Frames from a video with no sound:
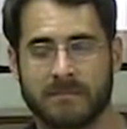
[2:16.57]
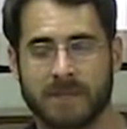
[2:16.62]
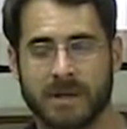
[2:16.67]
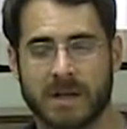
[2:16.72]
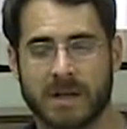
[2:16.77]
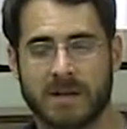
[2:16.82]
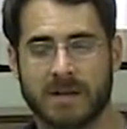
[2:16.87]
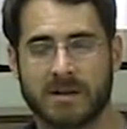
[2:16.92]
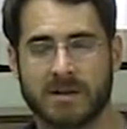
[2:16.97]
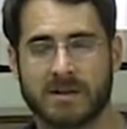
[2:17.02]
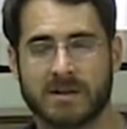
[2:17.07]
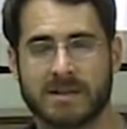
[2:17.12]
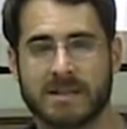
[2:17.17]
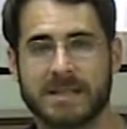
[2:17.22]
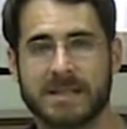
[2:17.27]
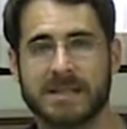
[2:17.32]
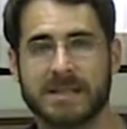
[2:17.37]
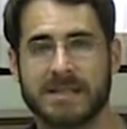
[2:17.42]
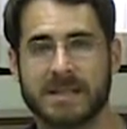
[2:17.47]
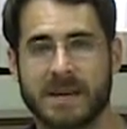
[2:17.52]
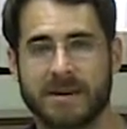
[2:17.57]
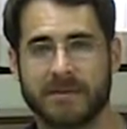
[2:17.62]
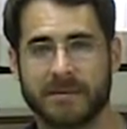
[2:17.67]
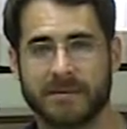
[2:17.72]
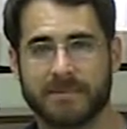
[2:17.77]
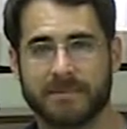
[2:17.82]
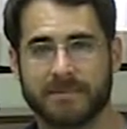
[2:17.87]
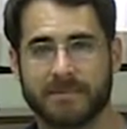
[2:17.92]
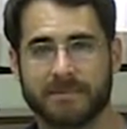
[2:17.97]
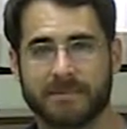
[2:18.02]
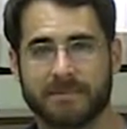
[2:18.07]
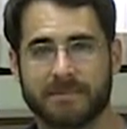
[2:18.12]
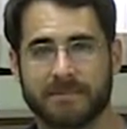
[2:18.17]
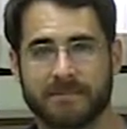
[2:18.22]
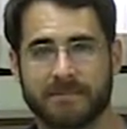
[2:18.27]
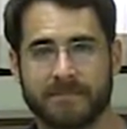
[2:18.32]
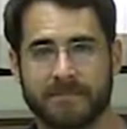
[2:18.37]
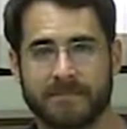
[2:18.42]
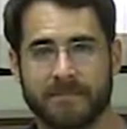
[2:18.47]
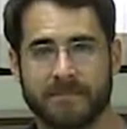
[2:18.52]
And there's D7.
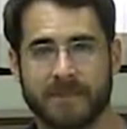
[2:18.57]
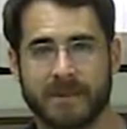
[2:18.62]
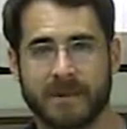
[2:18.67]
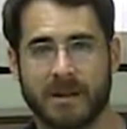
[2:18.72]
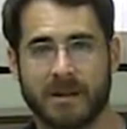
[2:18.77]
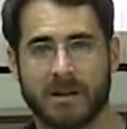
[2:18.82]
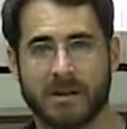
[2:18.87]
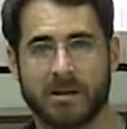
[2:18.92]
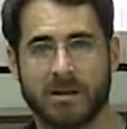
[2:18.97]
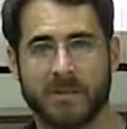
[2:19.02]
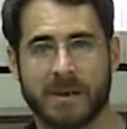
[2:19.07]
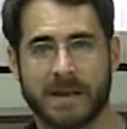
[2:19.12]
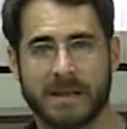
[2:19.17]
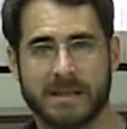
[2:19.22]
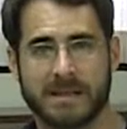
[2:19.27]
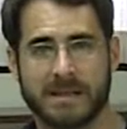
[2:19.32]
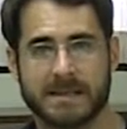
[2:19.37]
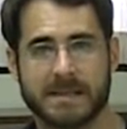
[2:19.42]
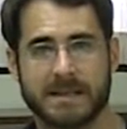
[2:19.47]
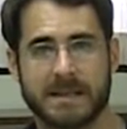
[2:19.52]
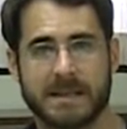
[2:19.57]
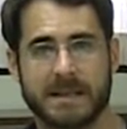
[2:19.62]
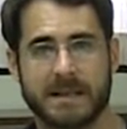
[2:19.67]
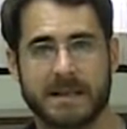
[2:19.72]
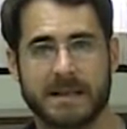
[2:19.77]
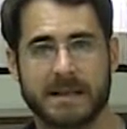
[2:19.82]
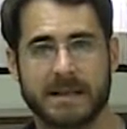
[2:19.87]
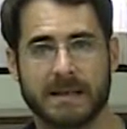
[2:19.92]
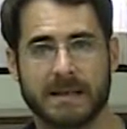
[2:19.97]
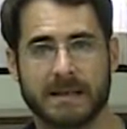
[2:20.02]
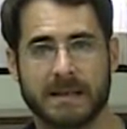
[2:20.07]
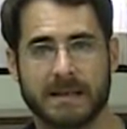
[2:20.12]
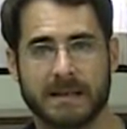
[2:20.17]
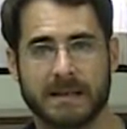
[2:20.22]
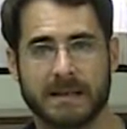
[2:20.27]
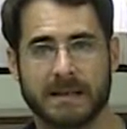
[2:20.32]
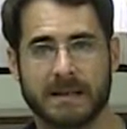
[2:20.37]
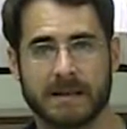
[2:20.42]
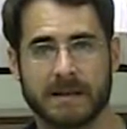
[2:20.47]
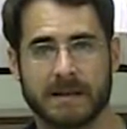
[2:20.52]
Go back to C.
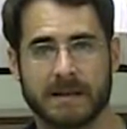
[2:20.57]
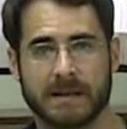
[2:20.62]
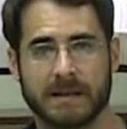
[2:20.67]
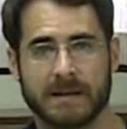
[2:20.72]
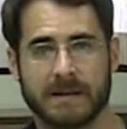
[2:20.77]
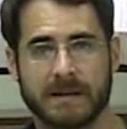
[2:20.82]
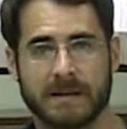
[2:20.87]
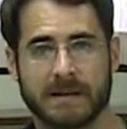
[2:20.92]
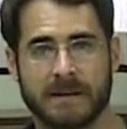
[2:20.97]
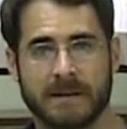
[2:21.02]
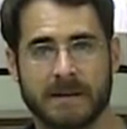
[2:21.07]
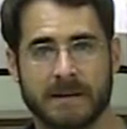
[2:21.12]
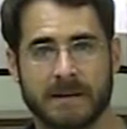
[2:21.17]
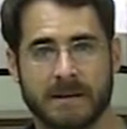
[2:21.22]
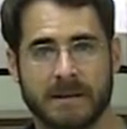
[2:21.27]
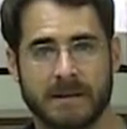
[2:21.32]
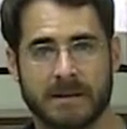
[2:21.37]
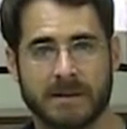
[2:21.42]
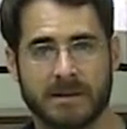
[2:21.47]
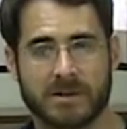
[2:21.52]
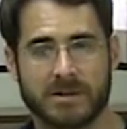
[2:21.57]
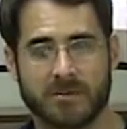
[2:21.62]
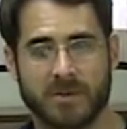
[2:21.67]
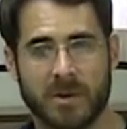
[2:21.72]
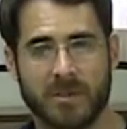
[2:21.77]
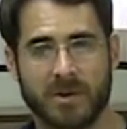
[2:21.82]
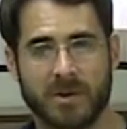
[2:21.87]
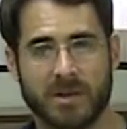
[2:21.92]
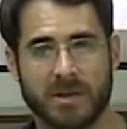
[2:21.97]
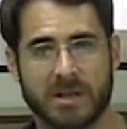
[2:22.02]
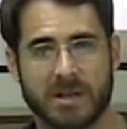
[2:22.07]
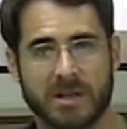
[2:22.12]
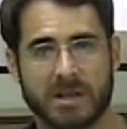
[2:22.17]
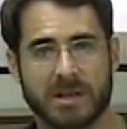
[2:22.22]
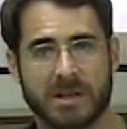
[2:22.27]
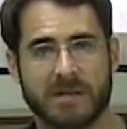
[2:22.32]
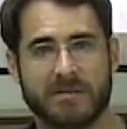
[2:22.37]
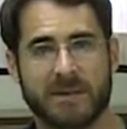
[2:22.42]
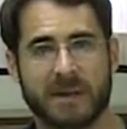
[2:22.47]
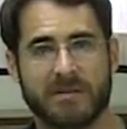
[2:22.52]
So remember, you're going to
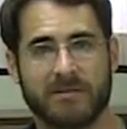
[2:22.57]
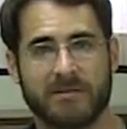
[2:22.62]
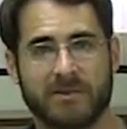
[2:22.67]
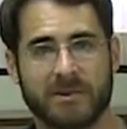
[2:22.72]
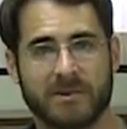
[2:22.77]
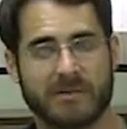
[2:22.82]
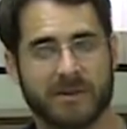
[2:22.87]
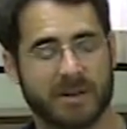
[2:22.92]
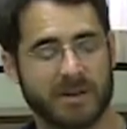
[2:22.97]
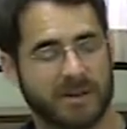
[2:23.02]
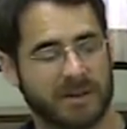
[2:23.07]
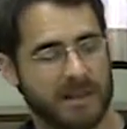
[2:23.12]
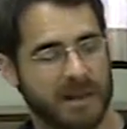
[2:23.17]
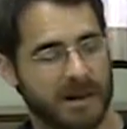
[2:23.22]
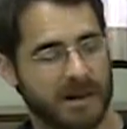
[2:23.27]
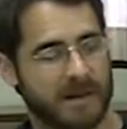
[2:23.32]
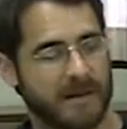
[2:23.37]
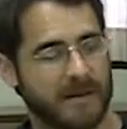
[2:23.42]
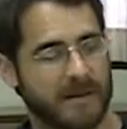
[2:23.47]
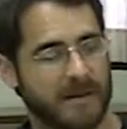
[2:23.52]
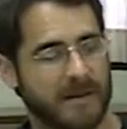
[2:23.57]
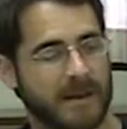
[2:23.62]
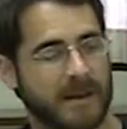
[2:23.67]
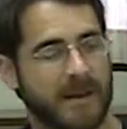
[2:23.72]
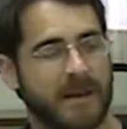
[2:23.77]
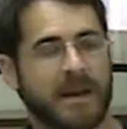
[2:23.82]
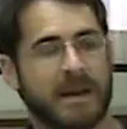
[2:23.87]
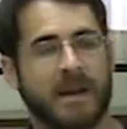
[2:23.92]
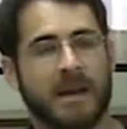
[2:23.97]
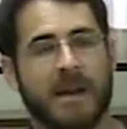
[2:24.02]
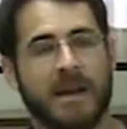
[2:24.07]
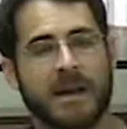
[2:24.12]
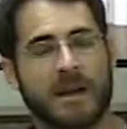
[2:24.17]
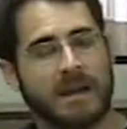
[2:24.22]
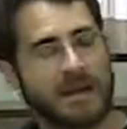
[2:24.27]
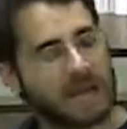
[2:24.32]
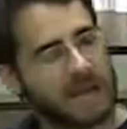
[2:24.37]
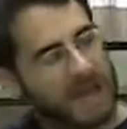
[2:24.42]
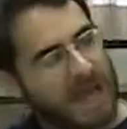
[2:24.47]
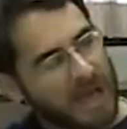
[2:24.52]
leave that 1st finger there.
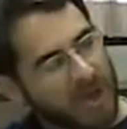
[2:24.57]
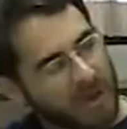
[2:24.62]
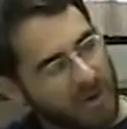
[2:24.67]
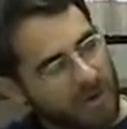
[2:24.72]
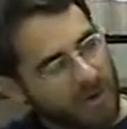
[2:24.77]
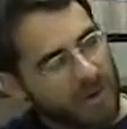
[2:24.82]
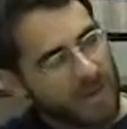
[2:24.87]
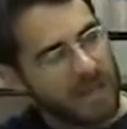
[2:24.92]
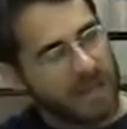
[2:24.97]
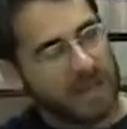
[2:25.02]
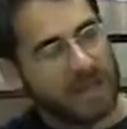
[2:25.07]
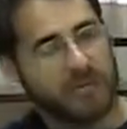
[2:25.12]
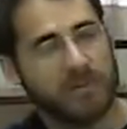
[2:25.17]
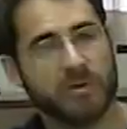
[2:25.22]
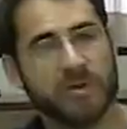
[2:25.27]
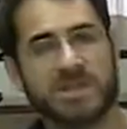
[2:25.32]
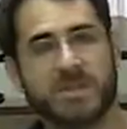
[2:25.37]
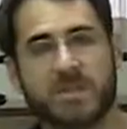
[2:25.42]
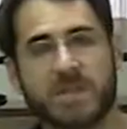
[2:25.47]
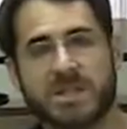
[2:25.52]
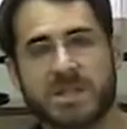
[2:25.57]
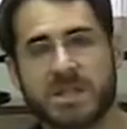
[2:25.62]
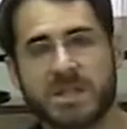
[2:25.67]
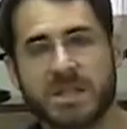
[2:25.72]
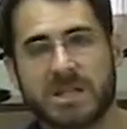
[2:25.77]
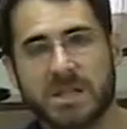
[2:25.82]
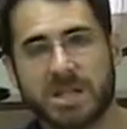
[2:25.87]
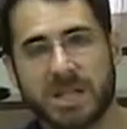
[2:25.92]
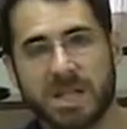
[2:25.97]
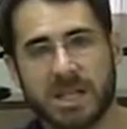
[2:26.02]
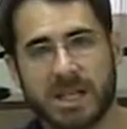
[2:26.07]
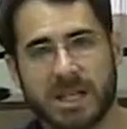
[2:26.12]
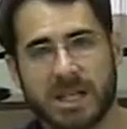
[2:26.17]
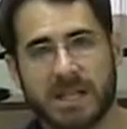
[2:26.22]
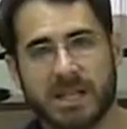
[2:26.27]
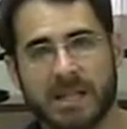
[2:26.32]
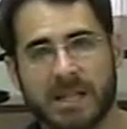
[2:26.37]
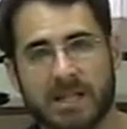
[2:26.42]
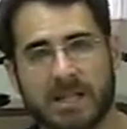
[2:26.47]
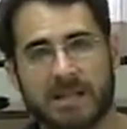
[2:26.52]
Now, if we switch to
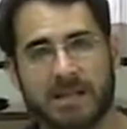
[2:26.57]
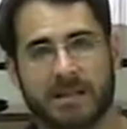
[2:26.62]
G,